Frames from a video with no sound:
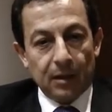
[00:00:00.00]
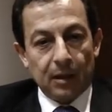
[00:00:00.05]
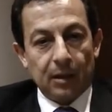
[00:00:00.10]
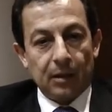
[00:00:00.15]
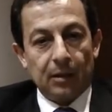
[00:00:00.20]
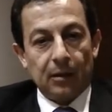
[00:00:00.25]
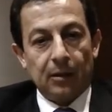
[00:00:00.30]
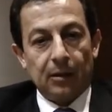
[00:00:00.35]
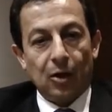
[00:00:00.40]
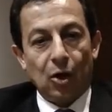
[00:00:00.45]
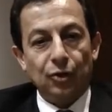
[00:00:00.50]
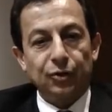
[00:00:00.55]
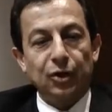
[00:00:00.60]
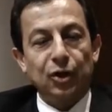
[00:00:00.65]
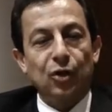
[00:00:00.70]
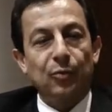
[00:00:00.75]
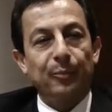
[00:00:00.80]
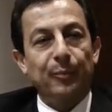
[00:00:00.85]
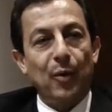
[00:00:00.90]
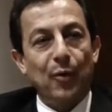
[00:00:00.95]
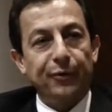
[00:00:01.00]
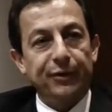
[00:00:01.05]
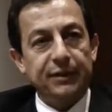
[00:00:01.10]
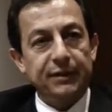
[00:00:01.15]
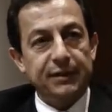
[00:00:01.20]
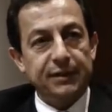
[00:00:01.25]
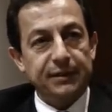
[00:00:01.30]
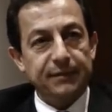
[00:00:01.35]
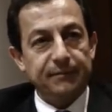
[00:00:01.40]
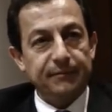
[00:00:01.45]
Uh, all the
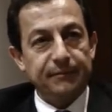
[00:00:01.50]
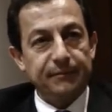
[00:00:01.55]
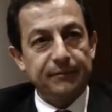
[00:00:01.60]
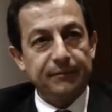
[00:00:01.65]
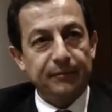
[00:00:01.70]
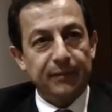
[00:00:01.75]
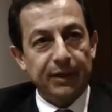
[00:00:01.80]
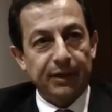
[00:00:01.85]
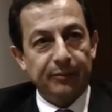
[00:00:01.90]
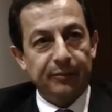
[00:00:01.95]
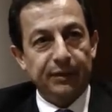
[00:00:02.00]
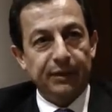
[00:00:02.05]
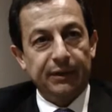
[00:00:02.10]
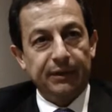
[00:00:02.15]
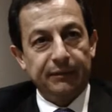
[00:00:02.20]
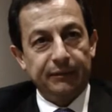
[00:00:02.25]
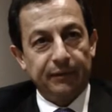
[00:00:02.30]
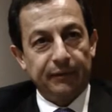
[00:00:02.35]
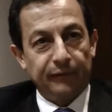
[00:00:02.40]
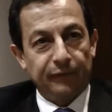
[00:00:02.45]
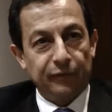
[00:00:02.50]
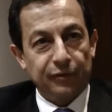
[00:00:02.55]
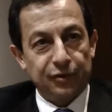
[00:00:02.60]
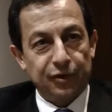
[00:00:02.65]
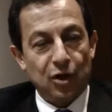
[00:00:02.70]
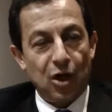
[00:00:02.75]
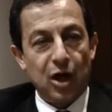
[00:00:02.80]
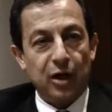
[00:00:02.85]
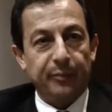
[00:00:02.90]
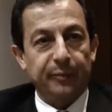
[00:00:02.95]
components, maybe the
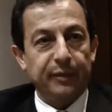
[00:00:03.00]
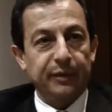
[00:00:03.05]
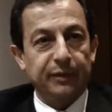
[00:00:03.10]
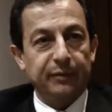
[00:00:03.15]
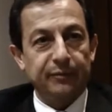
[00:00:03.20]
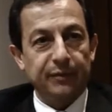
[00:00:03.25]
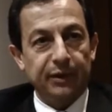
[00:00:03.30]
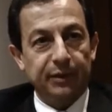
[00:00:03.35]
first cockpit,